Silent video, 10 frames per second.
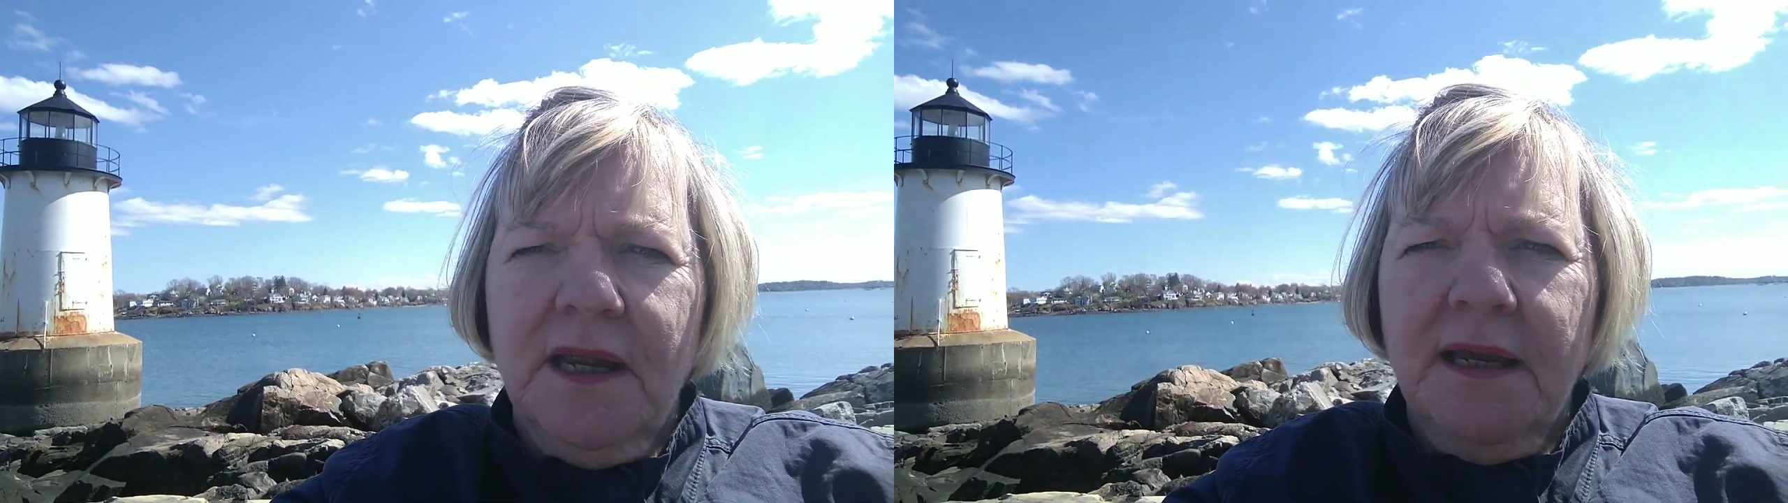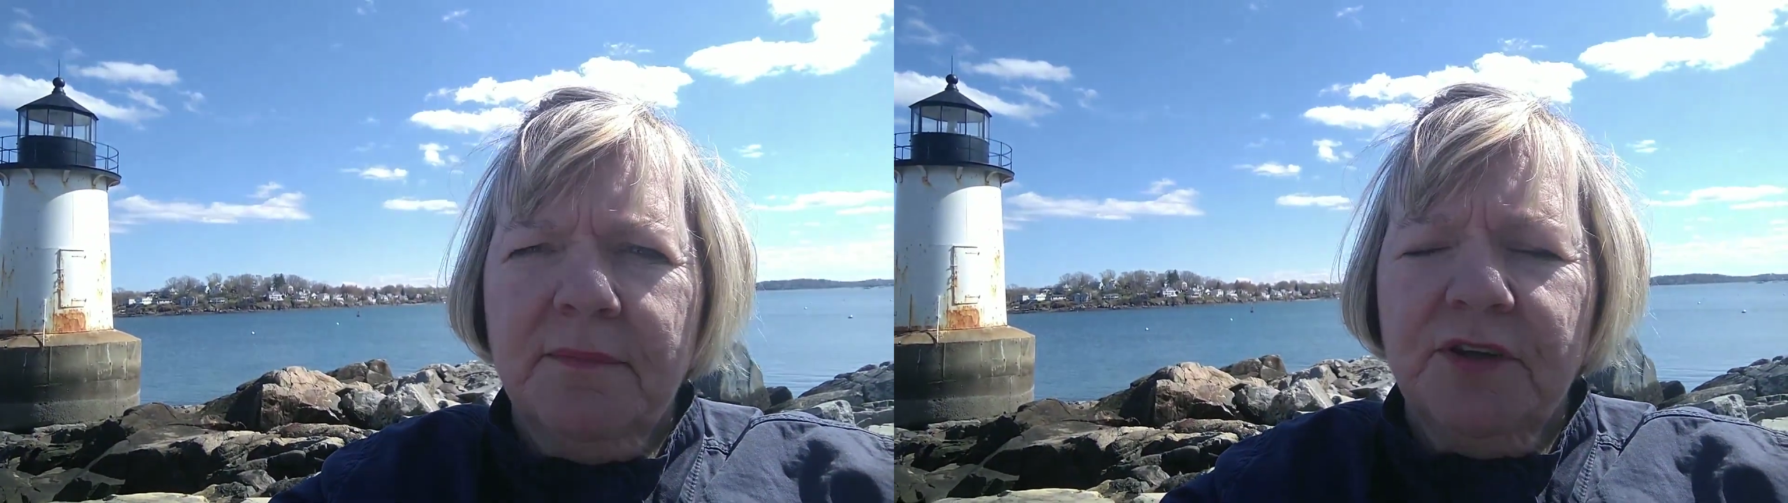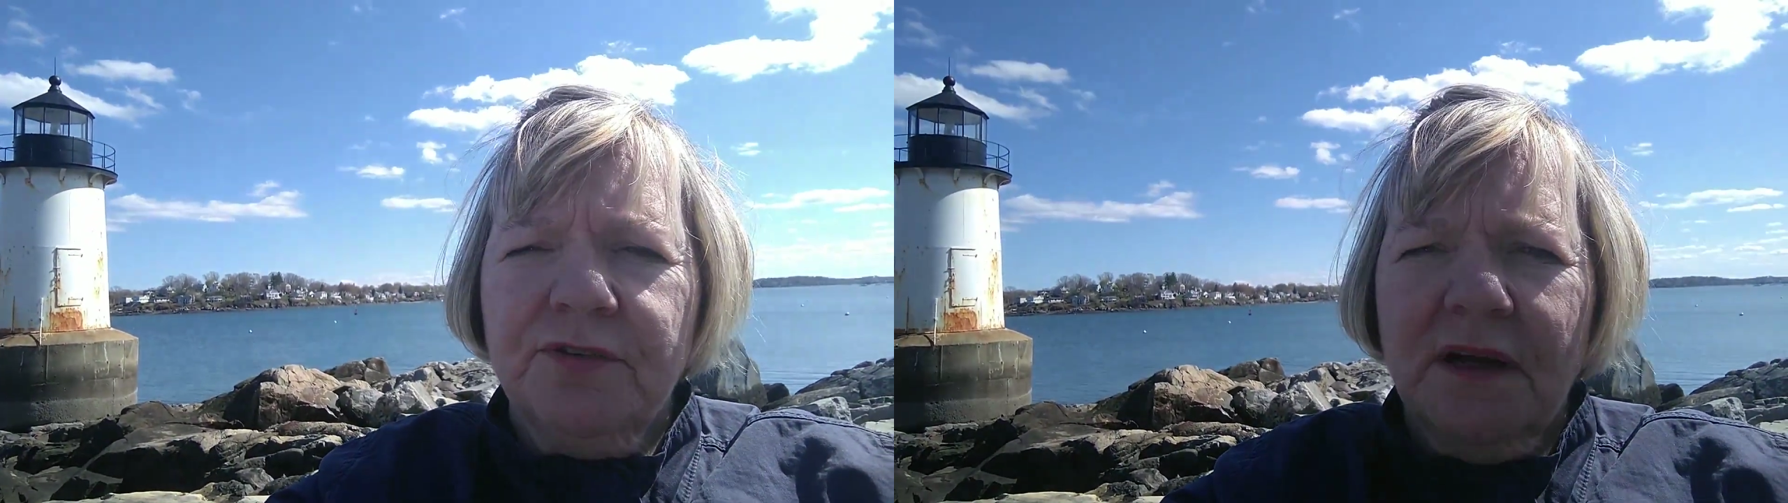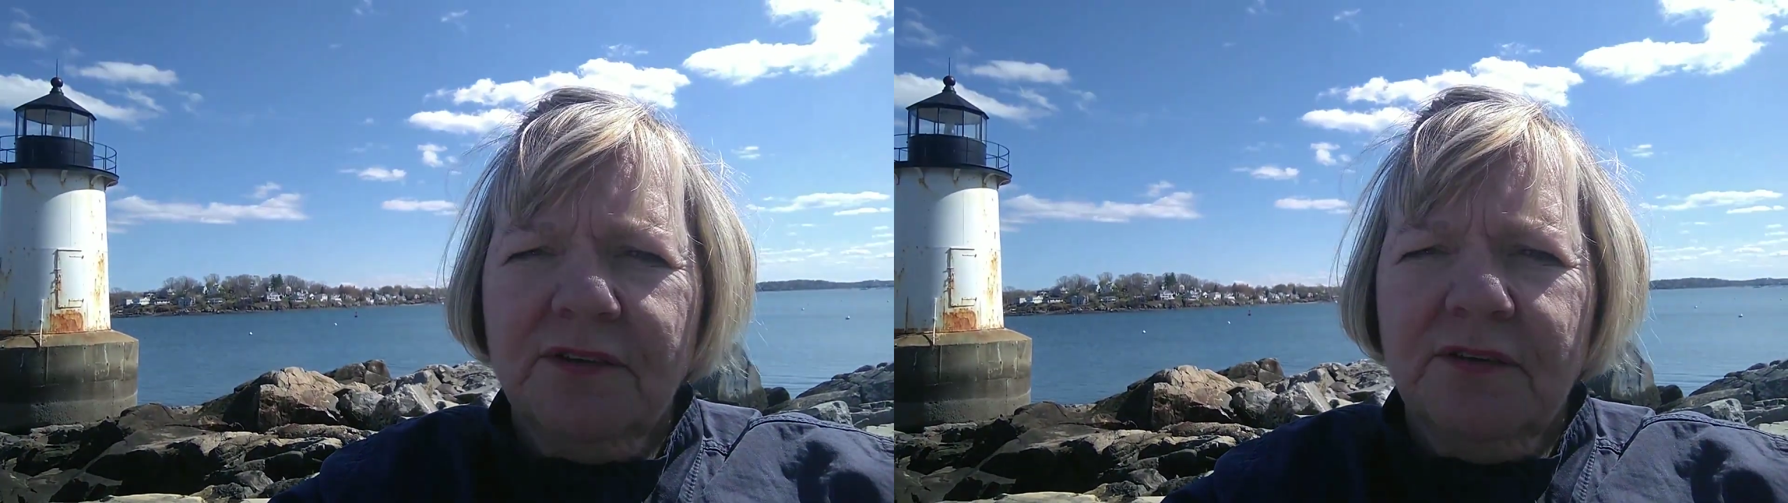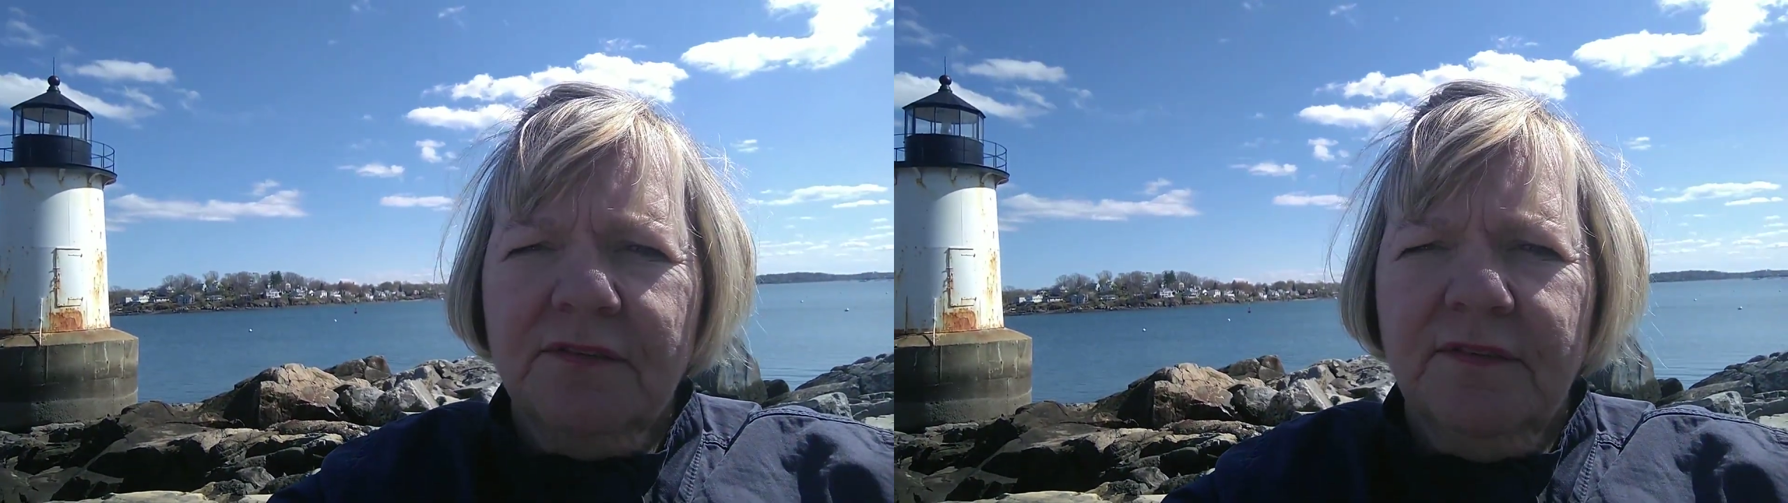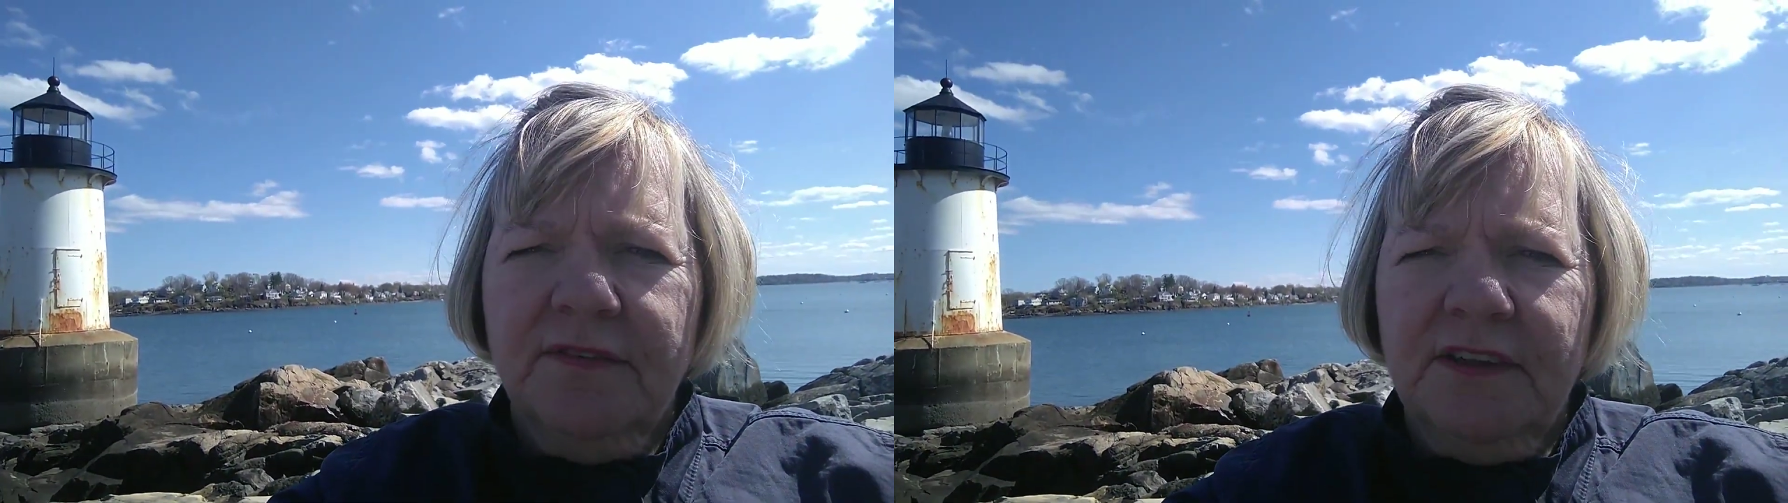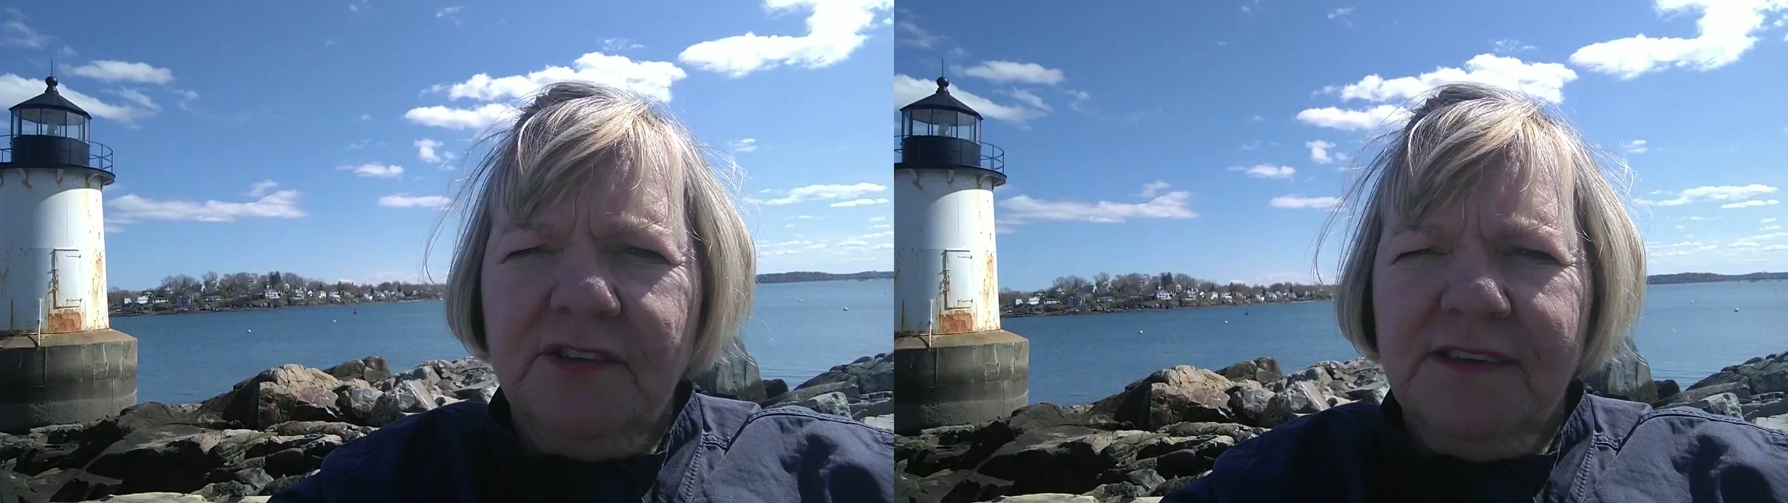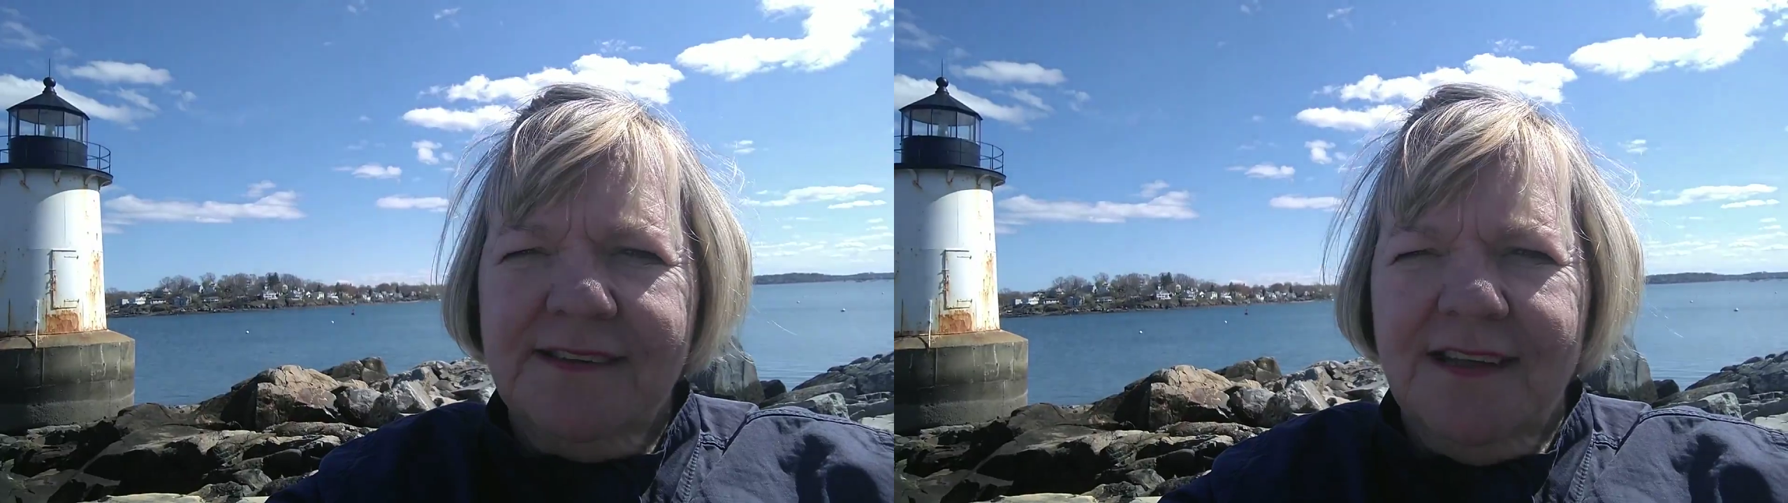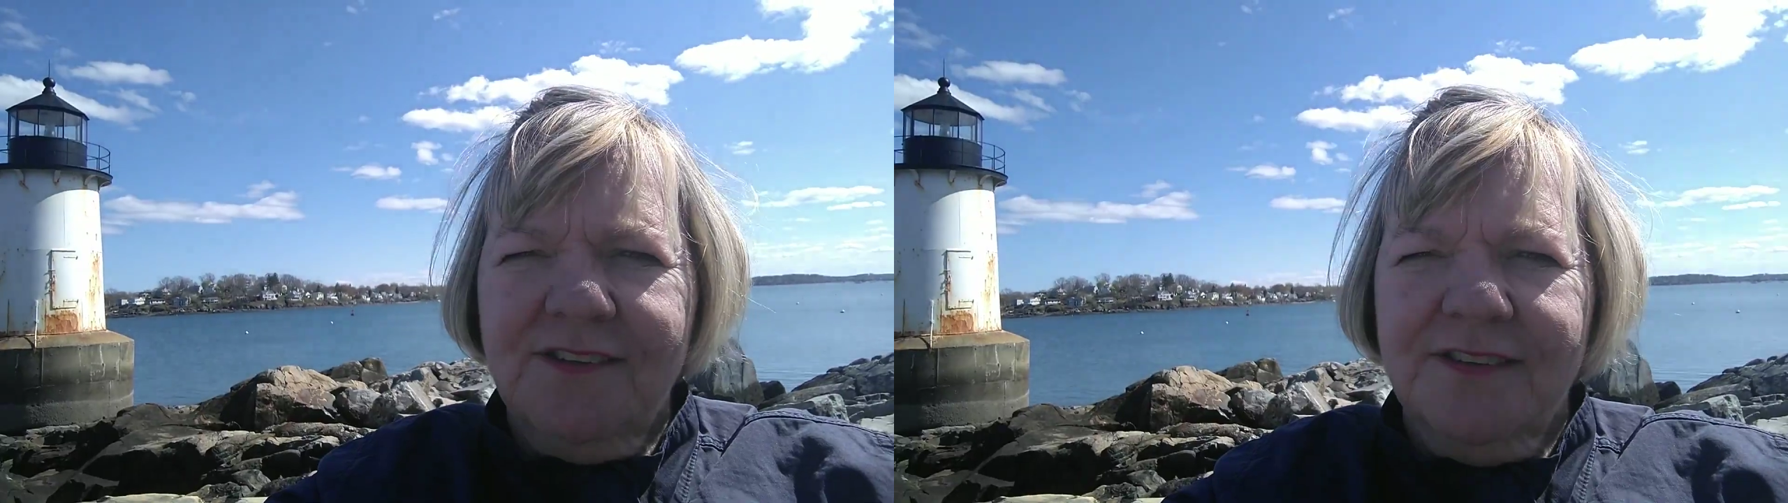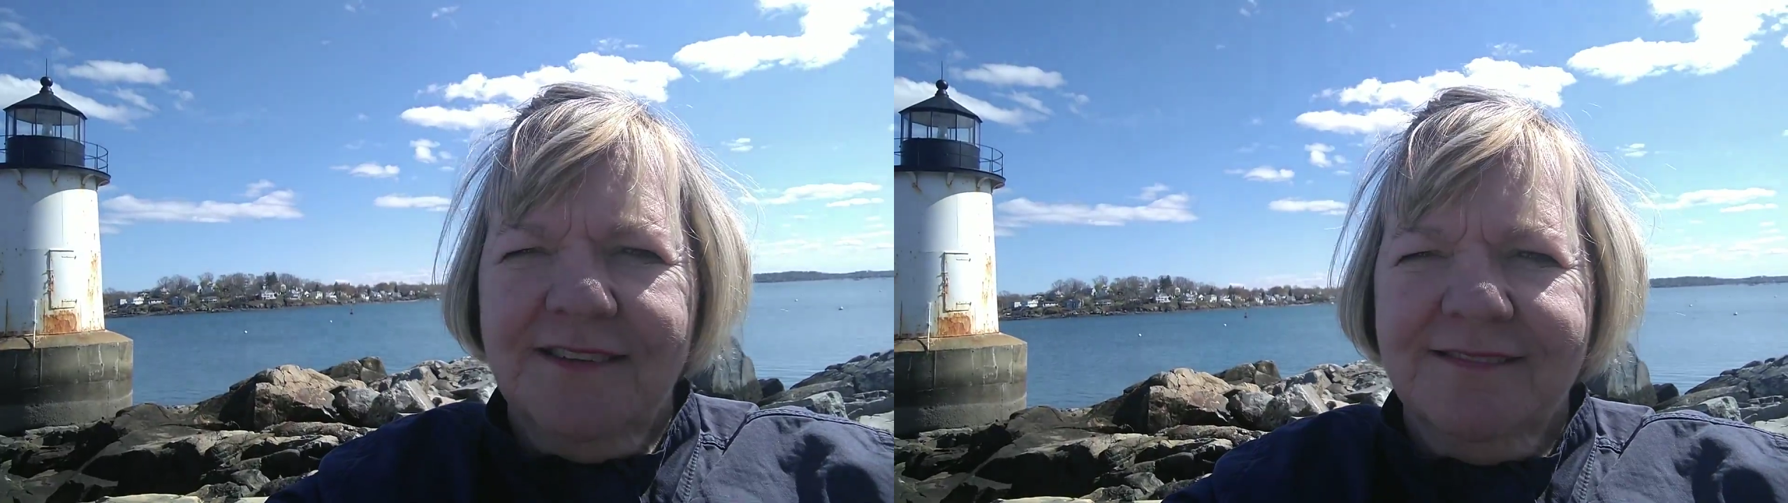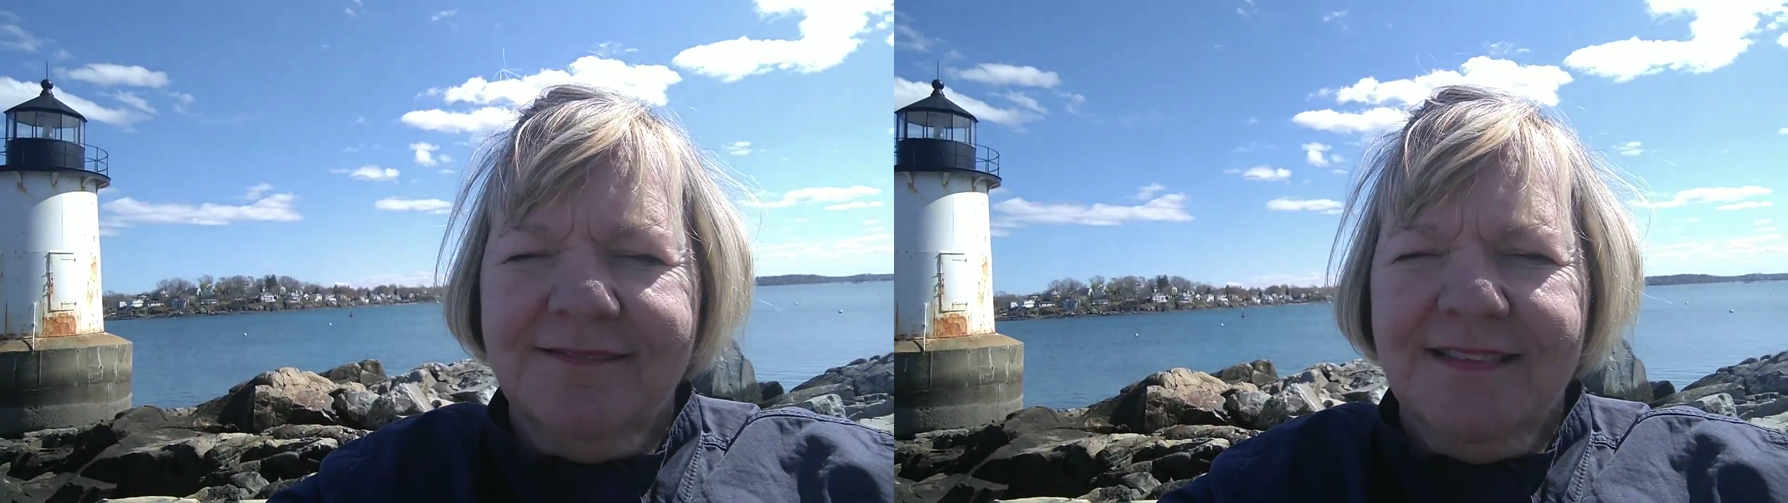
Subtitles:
and I am the Director of Evangelization.